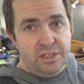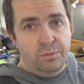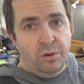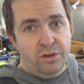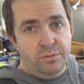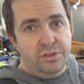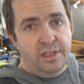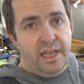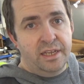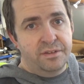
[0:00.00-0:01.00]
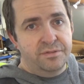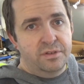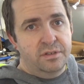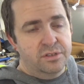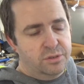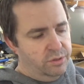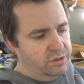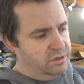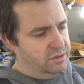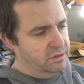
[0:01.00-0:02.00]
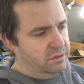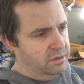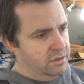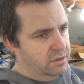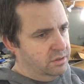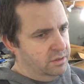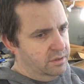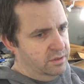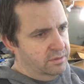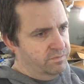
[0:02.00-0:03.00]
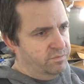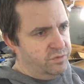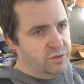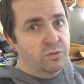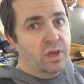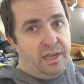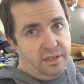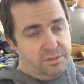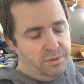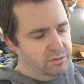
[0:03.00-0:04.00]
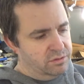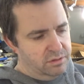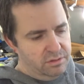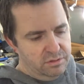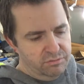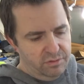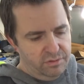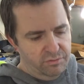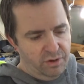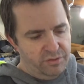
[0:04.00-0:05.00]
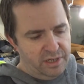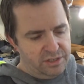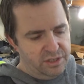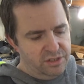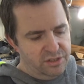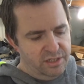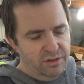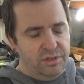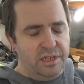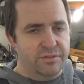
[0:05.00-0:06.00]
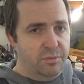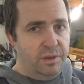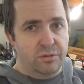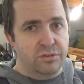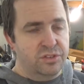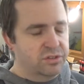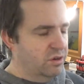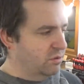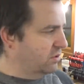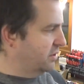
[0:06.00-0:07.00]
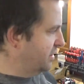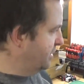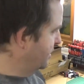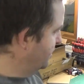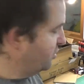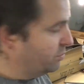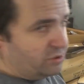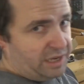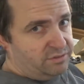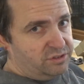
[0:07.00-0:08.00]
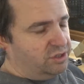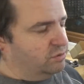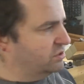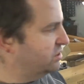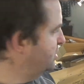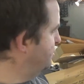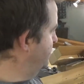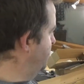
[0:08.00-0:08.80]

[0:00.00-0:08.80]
wired up to the lathe, so I can do that, I suppose, rather than actually, because I don't need it for the mill because it's got one. There's no point having 2 on the system.